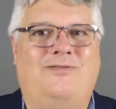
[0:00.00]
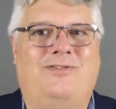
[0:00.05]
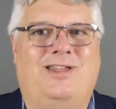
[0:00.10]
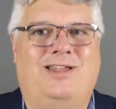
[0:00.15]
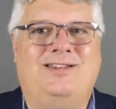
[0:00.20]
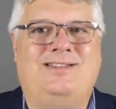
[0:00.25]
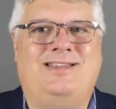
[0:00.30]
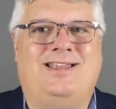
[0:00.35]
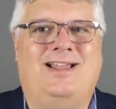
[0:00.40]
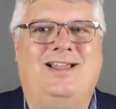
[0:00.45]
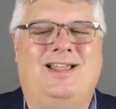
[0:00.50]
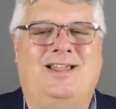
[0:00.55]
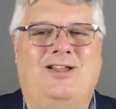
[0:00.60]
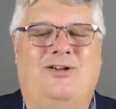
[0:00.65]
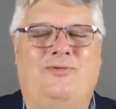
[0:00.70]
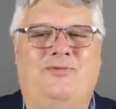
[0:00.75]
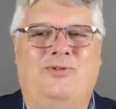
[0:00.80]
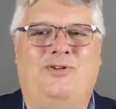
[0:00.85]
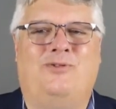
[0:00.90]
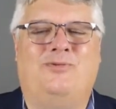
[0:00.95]
of that
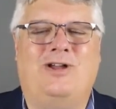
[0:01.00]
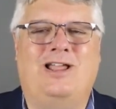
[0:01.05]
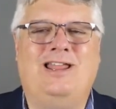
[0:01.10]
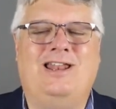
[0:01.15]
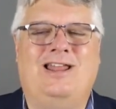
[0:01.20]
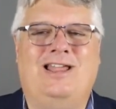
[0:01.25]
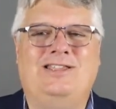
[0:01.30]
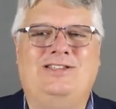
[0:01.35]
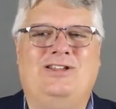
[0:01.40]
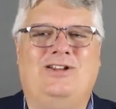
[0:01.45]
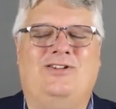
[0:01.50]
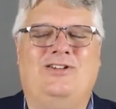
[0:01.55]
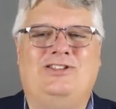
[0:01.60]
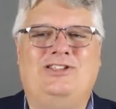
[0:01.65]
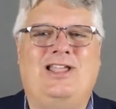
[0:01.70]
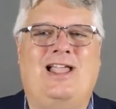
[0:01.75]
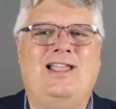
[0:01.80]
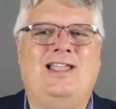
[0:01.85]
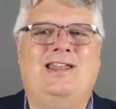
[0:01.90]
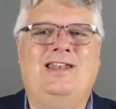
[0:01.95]
I hope you'll recognize here in
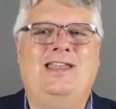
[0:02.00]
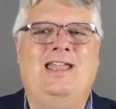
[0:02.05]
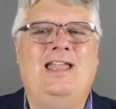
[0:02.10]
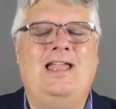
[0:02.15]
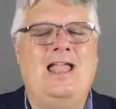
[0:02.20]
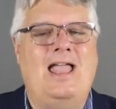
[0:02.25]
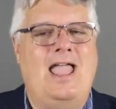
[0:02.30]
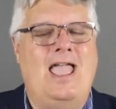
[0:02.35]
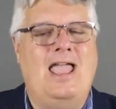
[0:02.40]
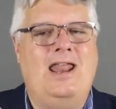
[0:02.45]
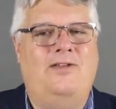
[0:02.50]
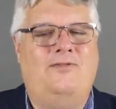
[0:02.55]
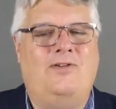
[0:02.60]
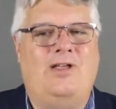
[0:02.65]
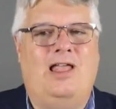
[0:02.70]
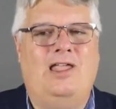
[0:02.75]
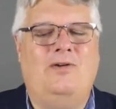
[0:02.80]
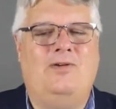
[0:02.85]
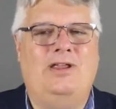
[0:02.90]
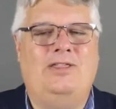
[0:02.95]
a second, and
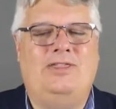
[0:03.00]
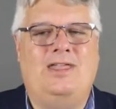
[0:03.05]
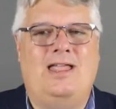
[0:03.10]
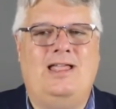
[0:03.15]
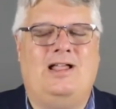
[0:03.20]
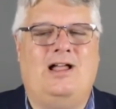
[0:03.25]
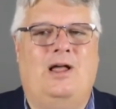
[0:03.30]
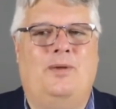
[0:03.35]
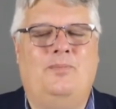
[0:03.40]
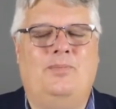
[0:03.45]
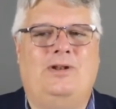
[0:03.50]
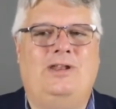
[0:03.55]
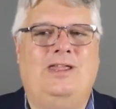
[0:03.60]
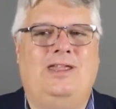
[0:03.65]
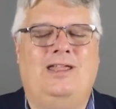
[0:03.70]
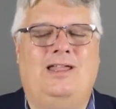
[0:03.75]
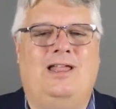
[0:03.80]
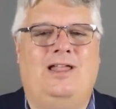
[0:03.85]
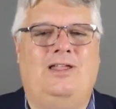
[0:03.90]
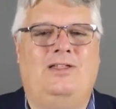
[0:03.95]
evaluate that
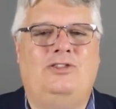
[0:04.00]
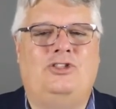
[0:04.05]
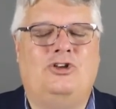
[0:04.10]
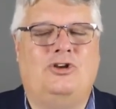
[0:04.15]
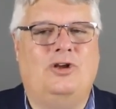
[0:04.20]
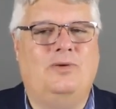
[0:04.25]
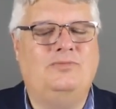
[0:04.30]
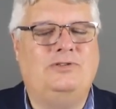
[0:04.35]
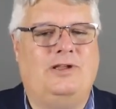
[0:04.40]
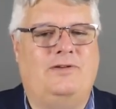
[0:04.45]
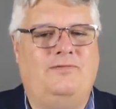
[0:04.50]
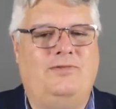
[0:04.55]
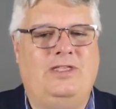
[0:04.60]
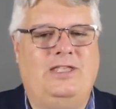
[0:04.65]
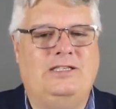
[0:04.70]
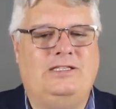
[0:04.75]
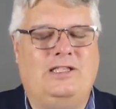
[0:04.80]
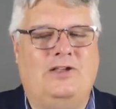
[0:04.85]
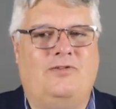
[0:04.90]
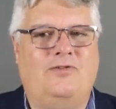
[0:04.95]
company in terms of
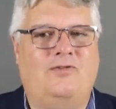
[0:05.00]
these